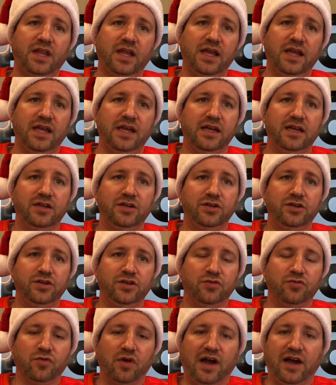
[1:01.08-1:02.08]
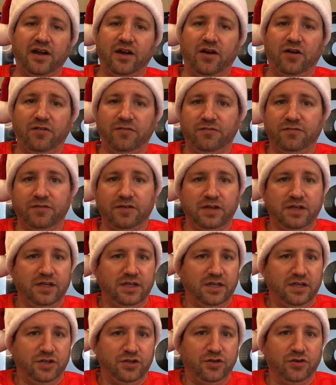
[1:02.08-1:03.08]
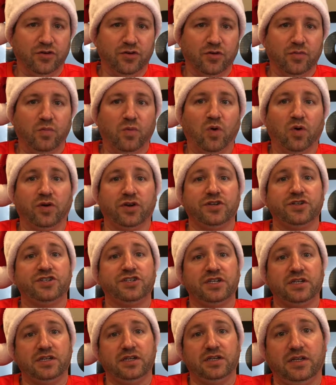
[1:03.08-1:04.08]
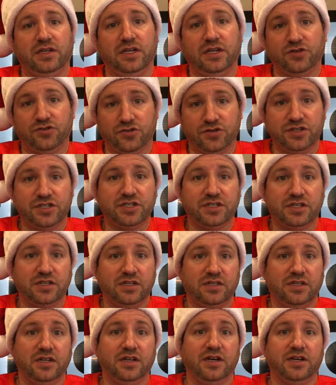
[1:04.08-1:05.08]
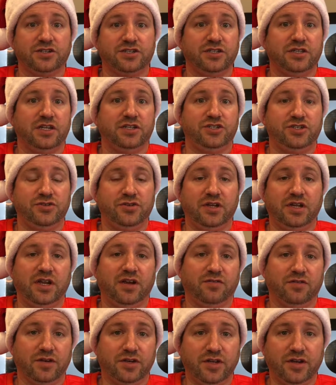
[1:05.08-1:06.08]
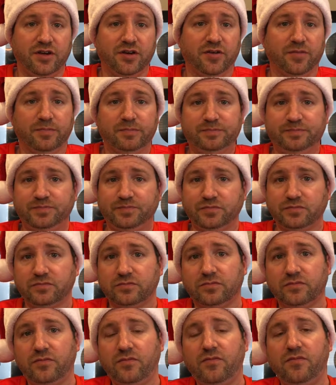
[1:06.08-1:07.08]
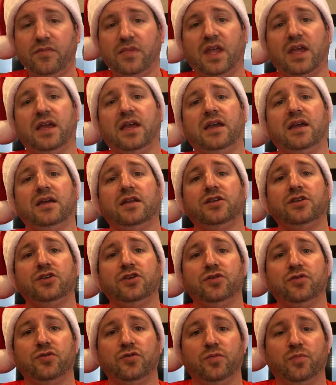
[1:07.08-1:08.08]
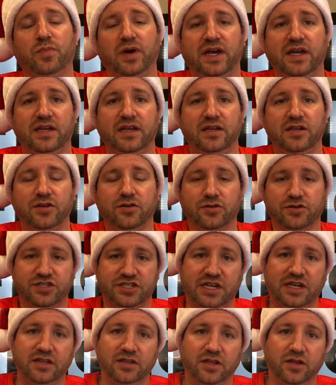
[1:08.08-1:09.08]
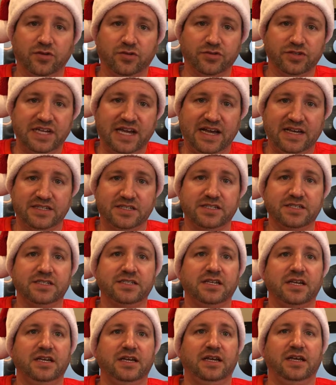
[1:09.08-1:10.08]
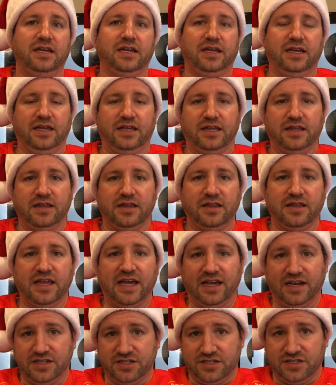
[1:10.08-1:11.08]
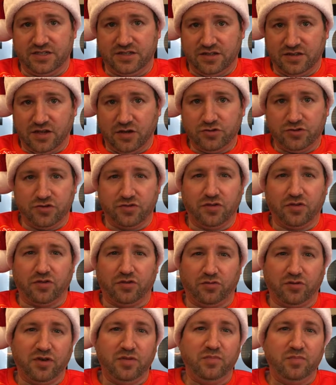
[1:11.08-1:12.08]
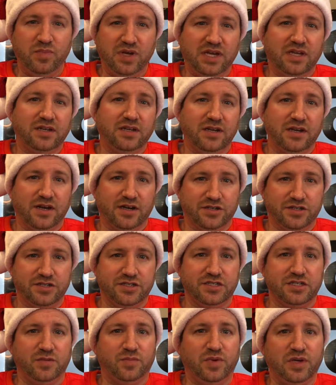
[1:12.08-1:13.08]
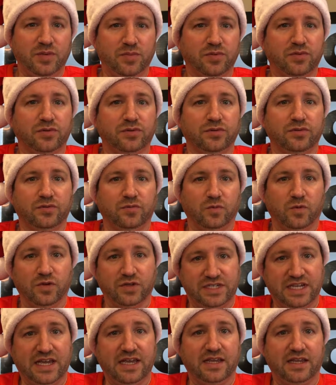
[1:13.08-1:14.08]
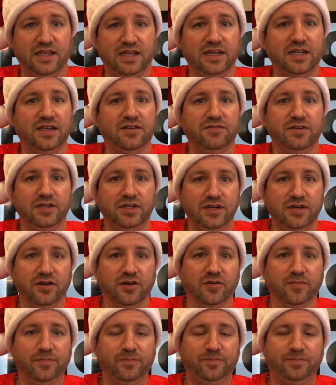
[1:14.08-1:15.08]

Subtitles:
and you write off your mortgage interest deduction that you get every year, and you pay your state and local taxes, those are the three big deductions that people will take in a given year.